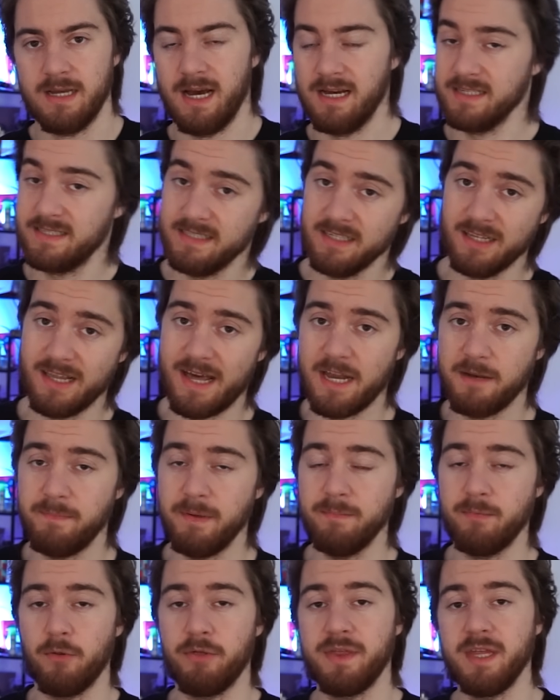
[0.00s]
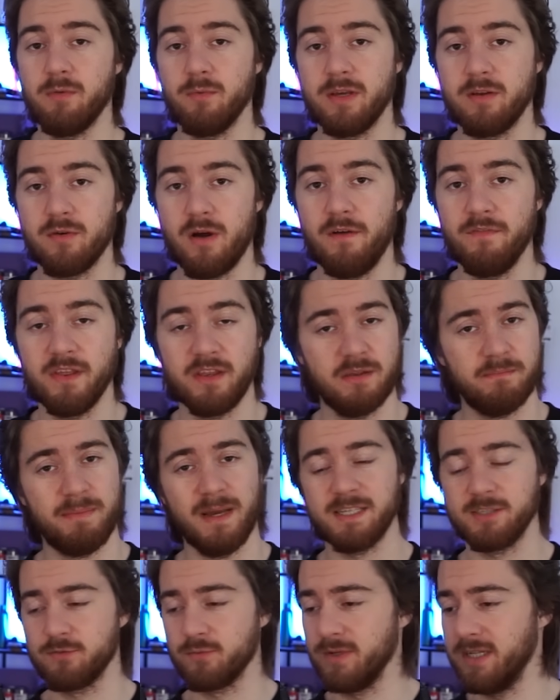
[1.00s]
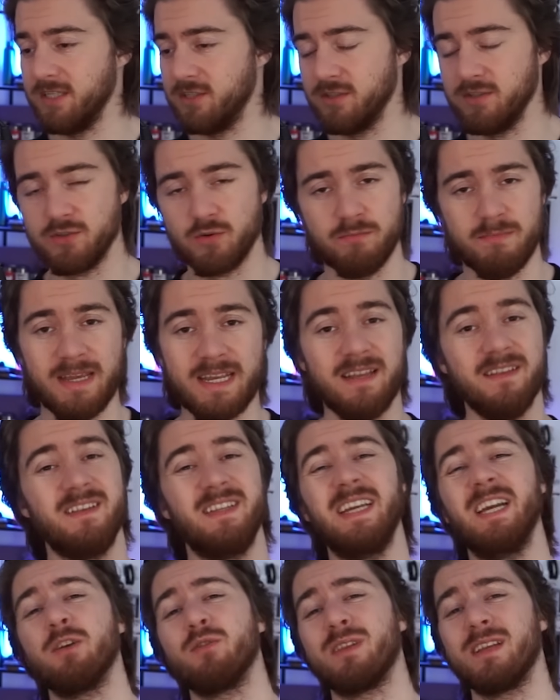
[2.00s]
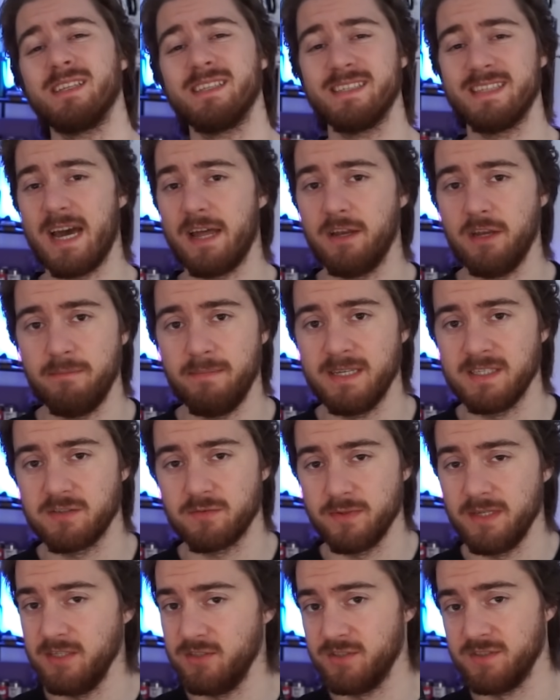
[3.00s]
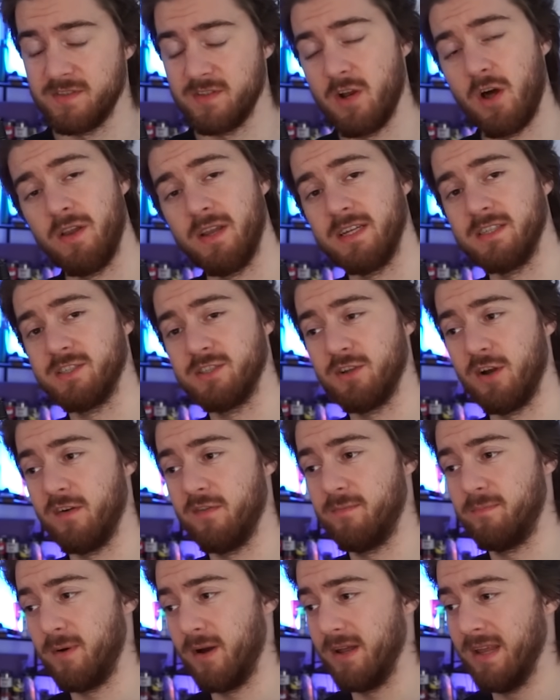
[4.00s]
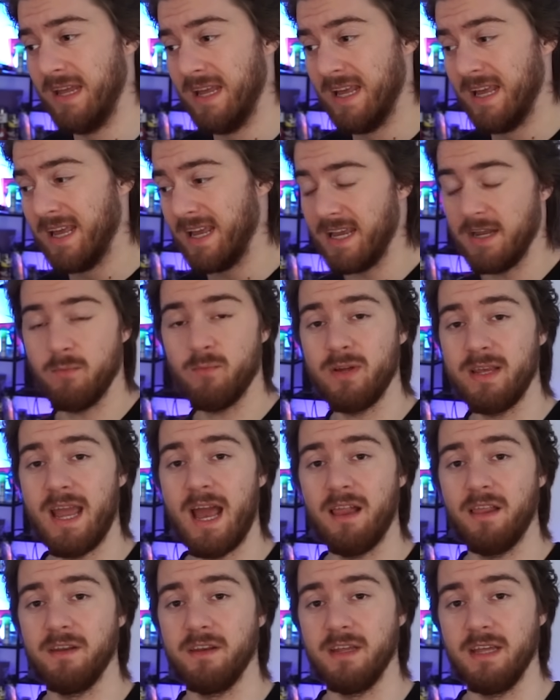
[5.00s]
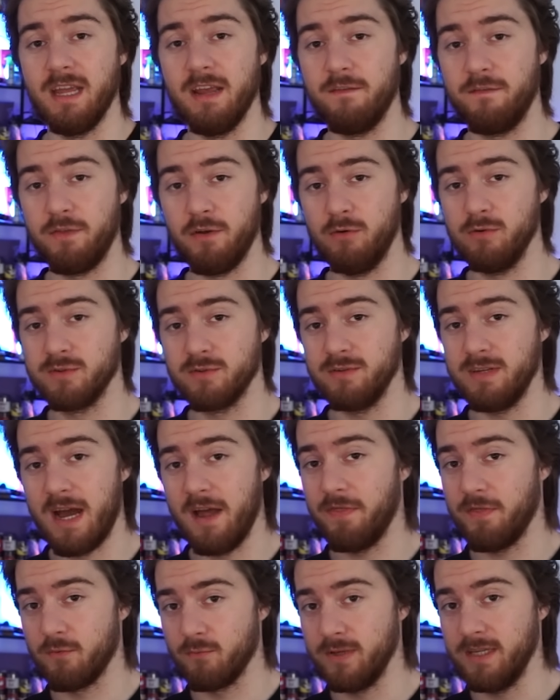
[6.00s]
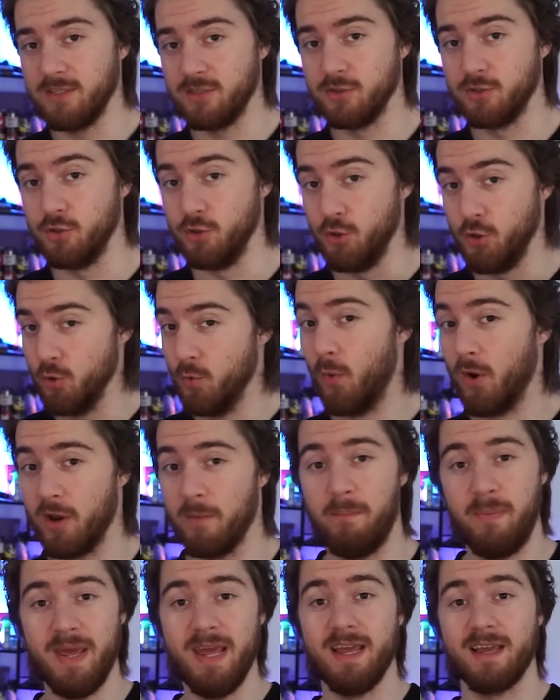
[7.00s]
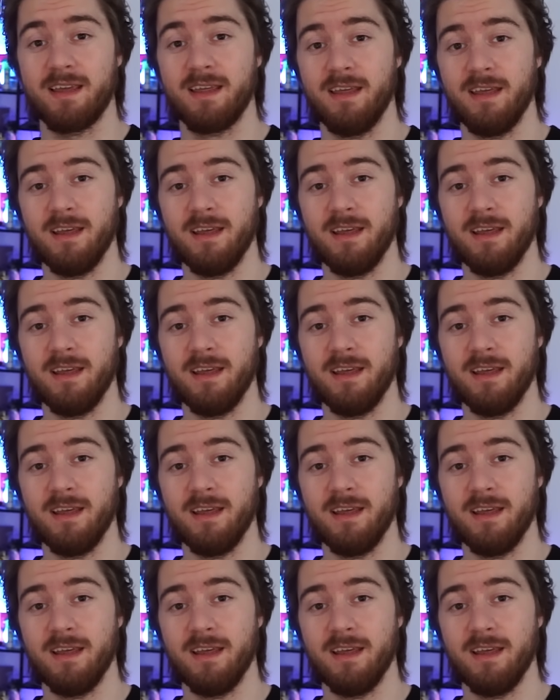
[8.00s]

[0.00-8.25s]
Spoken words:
I see a lot of people theorycrafting the best regions or making tier lists out of the best regions and all that stuff, but in reality, if those are not the regions you want to pick,